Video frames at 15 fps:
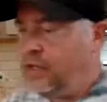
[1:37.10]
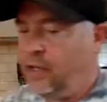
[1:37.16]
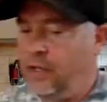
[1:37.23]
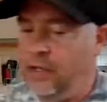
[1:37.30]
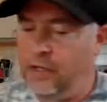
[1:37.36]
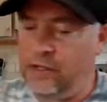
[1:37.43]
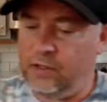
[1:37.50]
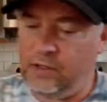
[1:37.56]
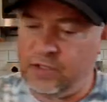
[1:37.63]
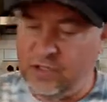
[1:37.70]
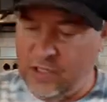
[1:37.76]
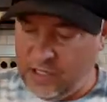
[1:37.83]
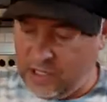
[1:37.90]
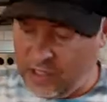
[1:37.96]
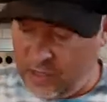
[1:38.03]
and you'll
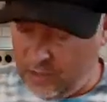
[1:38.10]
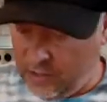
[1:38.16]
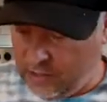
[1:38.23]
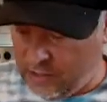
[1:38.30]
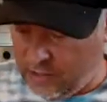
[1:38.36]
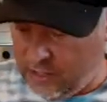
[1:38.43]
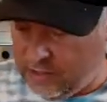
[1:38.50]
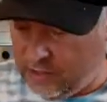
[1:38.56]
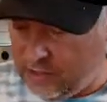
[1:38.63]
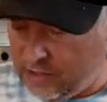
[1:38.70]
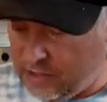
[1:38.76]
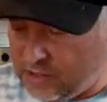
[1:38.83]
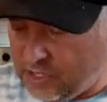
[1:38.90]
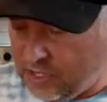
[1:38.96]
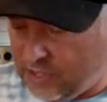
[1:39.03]
see, I did
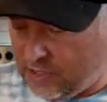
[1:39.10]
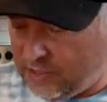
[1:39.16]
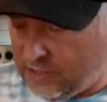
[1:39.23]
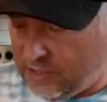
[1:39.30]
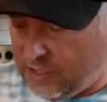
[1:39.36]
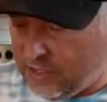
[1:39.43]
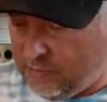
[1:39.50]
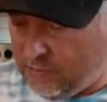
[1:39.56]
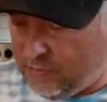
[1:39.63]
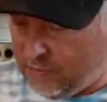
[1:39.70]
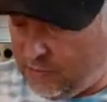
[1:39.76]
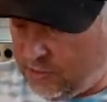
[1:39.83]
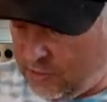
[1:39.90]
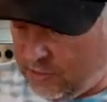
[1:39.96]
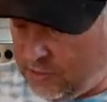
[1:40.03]
this ahead of time,
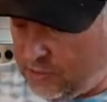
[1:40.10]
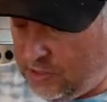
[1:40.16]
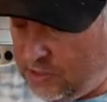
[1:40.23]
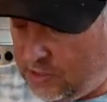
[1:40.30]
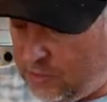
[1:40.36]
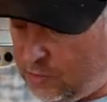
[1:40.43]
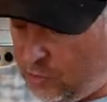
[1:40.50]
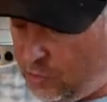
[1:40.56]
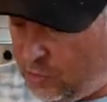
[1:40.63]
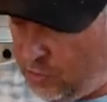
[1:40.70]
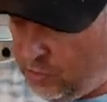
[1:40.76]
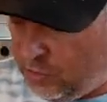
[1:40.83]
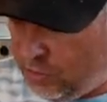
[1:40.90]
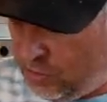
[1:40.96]
so not to take up too much of your